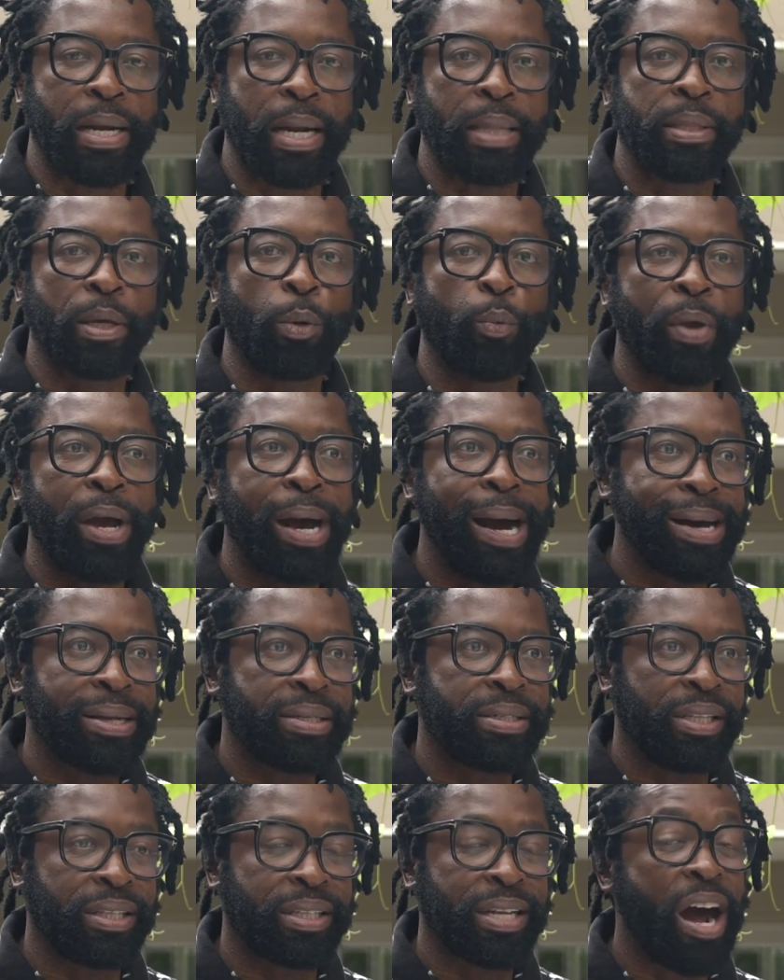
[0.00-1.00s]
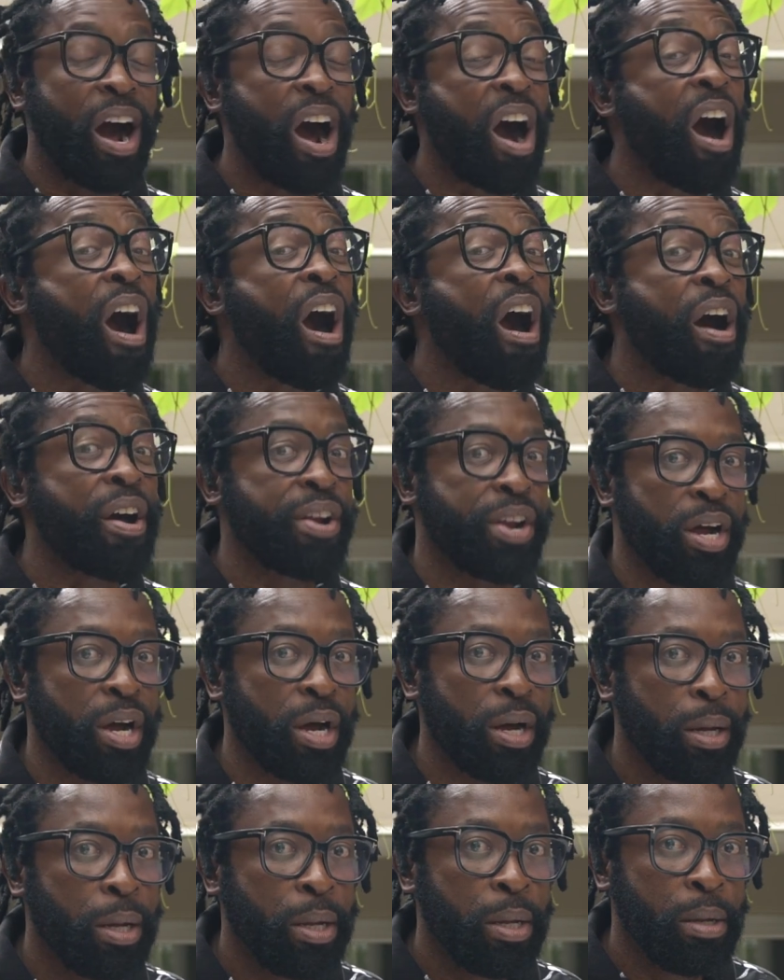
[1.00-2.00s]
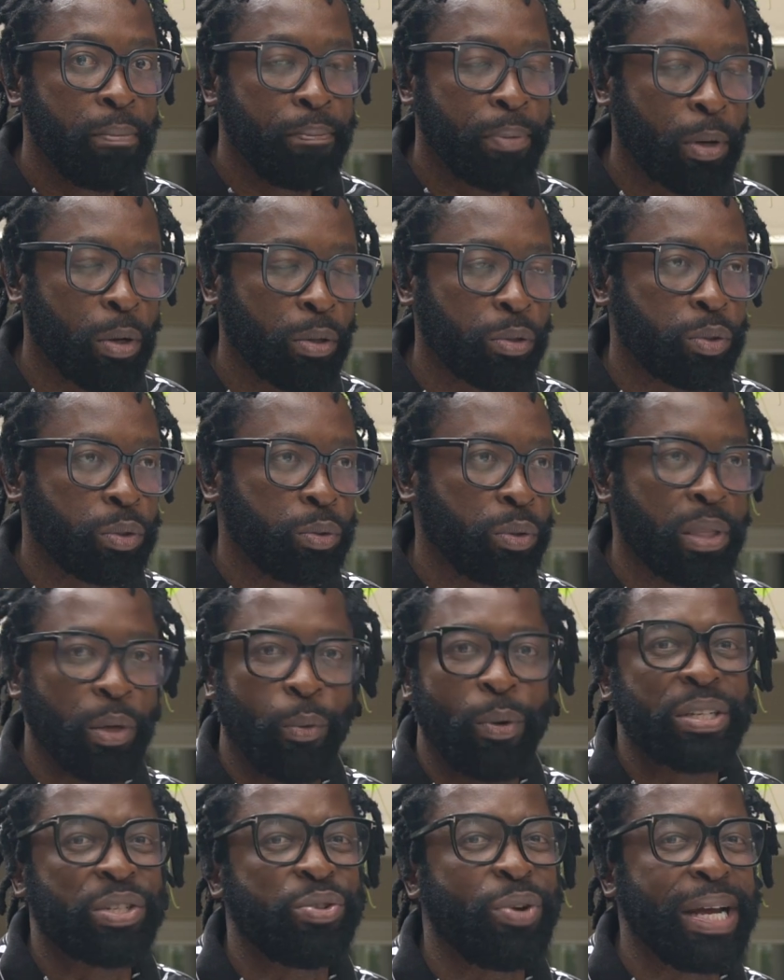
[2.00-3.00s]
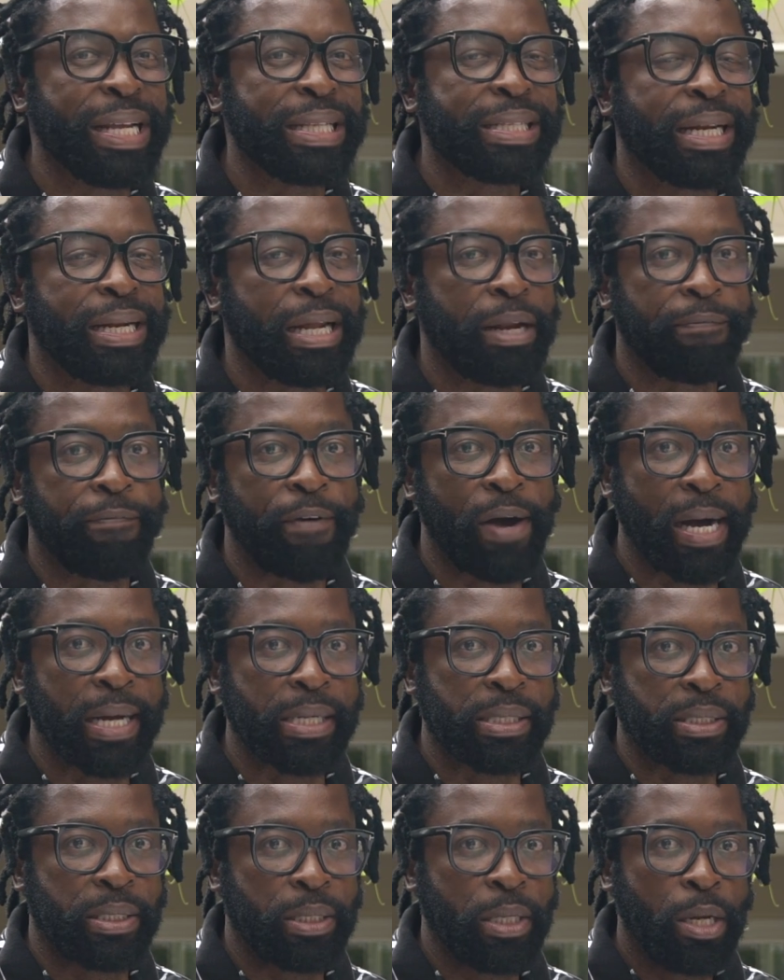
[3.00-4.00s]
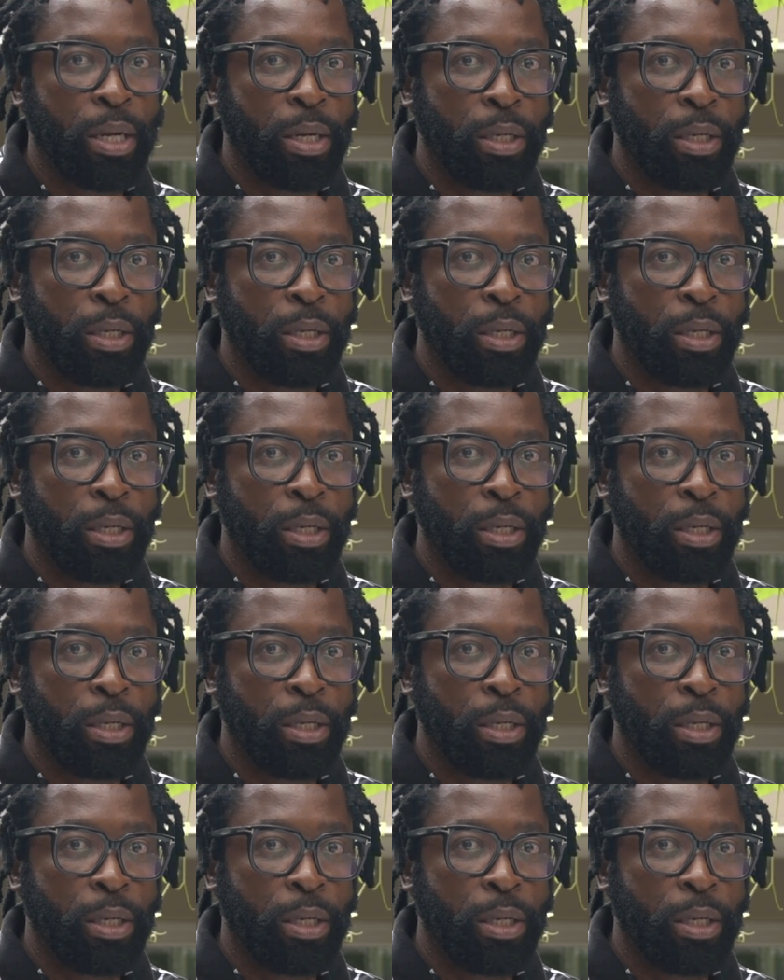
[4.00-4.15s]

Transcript: I think we hustled harder because there was no internet for us.